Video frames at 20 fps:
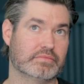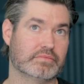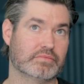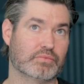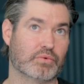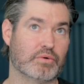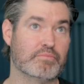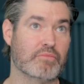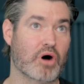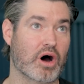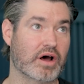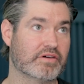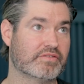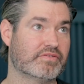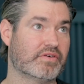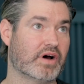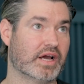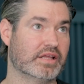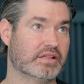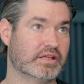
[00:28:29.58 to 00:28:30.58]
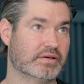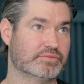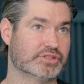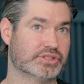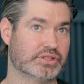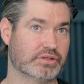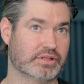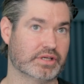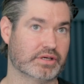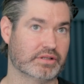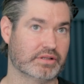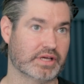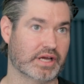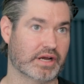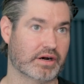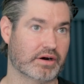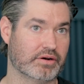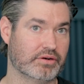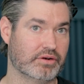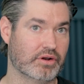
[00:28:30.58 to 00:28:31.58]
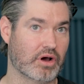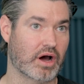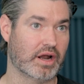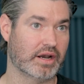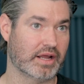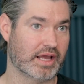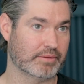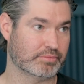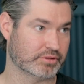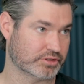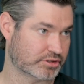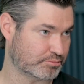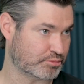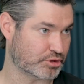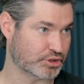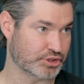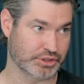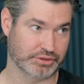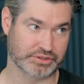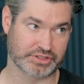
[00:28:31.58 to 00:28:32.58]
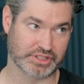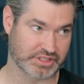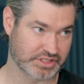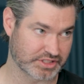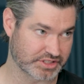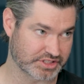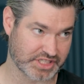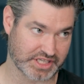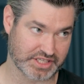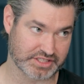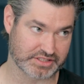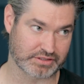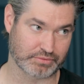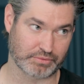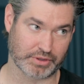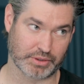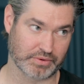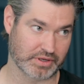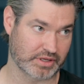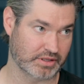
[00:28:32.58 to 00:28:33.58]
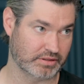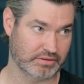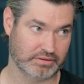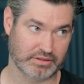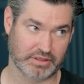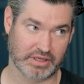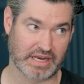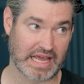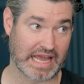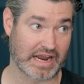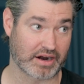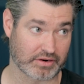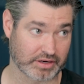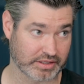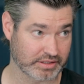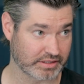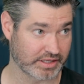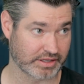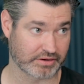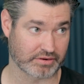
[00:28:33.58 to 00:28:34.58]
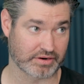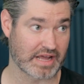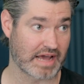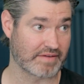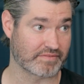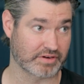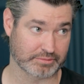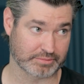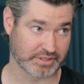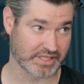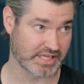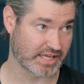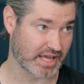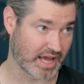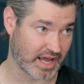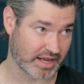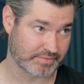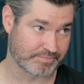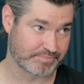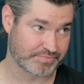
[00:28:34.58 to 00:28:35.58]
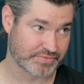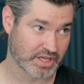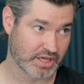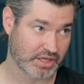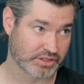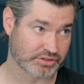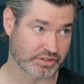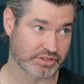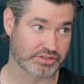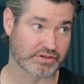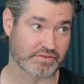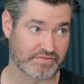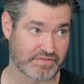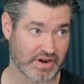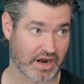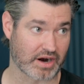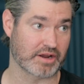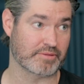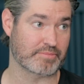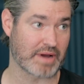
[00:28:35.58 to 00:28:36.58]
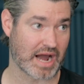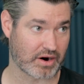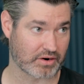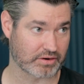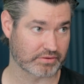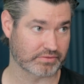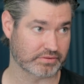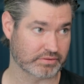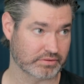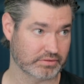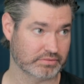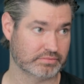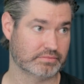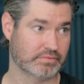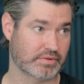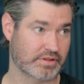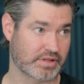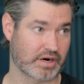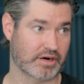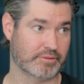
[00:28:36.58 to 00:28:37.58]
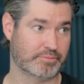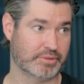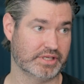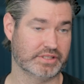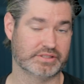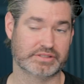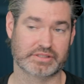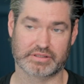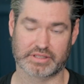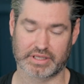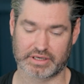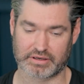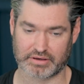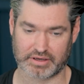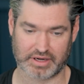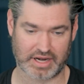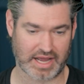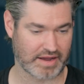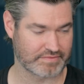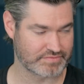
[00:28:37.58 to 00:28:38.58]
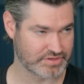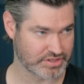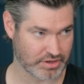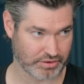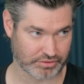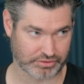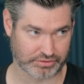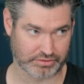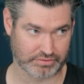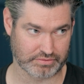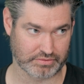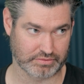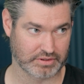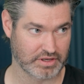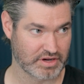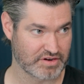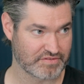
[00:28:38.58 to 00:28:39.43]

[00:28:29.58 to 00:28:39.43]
we're modifying them so that they are not able to produce a disease that we would inherently or inevitably get. So these are very powerful therapies that are going to have to go through